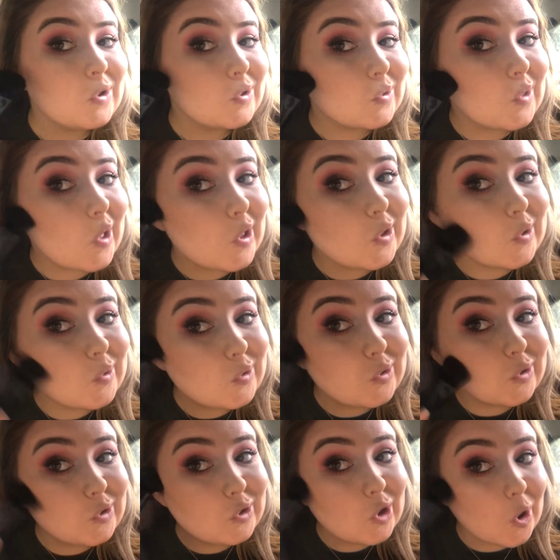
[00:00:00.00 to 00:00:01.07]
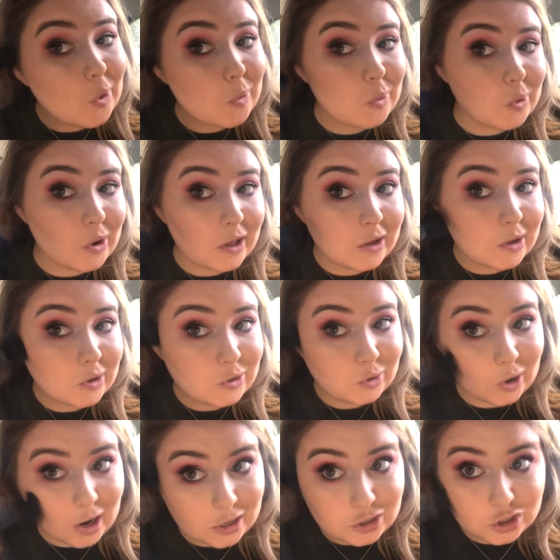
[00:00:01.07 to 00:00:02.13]
so that you don't like
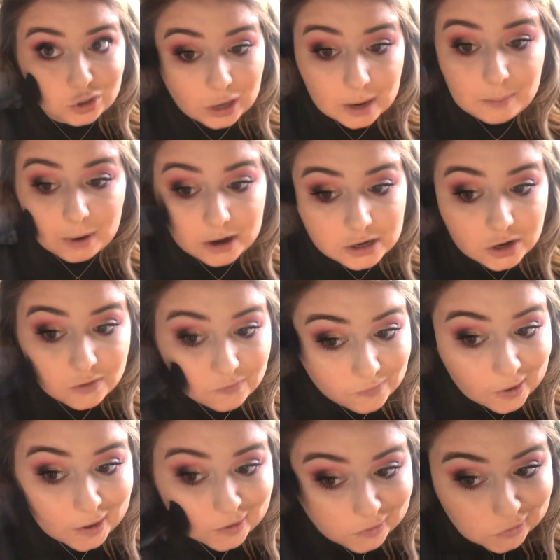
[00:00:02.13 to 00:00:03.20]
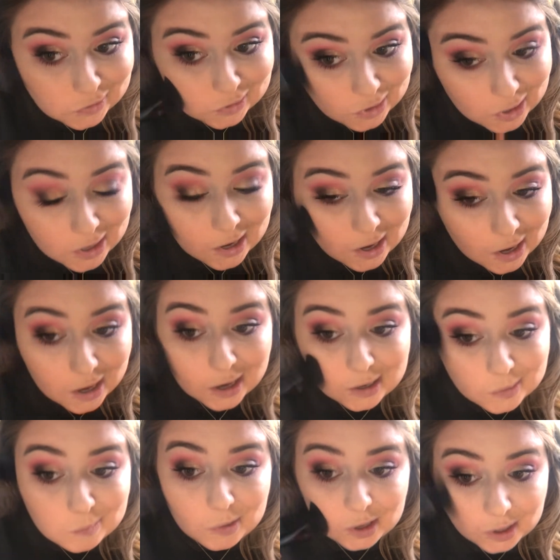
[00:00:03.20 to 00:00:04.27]
draw a stripe on your face
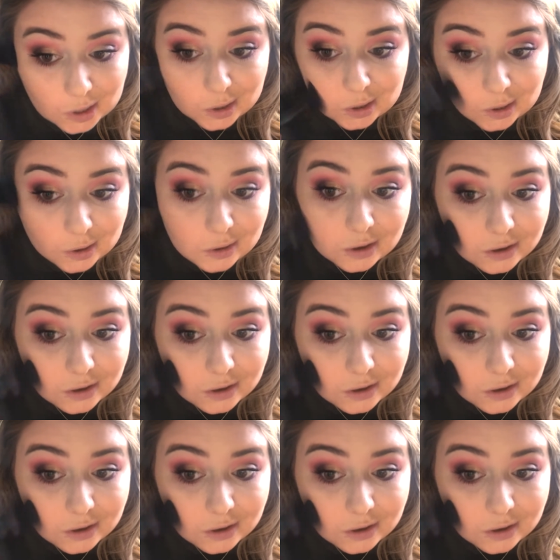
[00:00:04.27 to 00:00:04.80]
and make it look